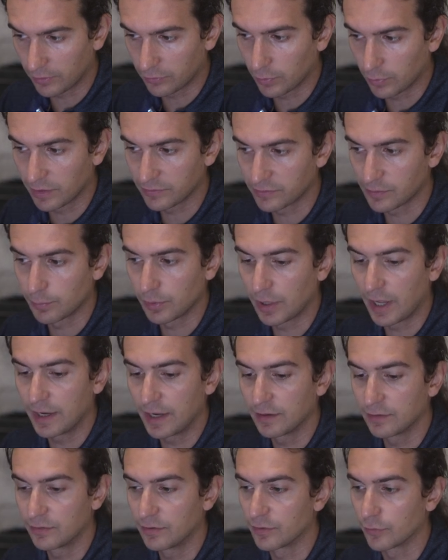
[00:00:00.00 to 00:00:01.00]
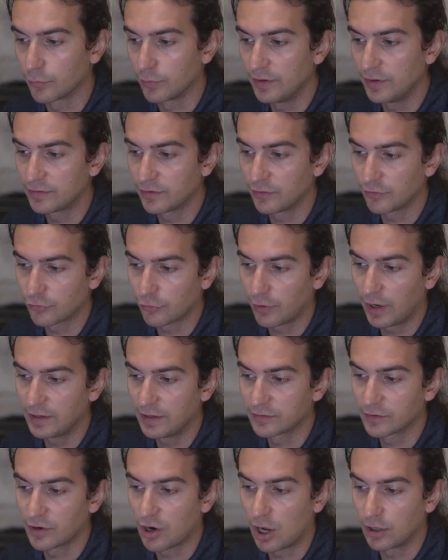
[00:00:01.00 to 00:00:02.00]
as well as apply it to the recent
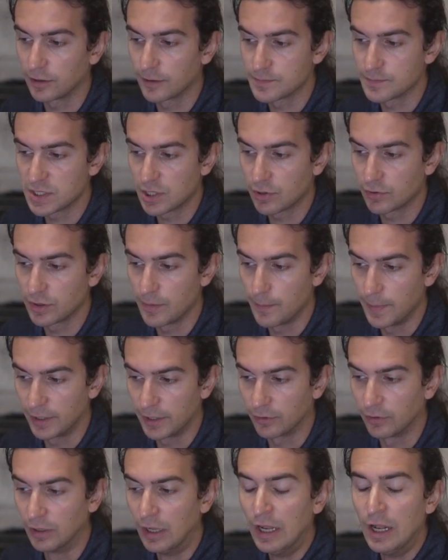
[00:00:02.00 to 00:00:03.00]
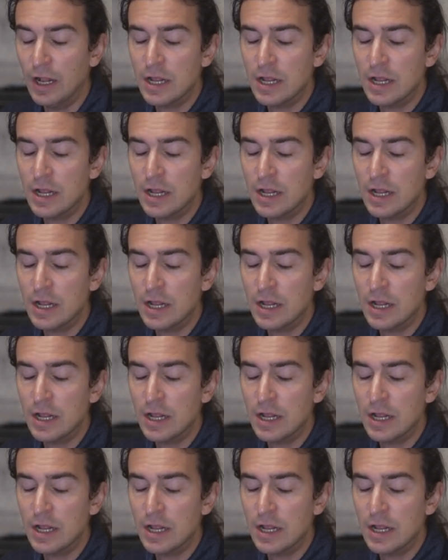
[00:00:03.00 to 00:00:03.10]
trades columns here in the middle.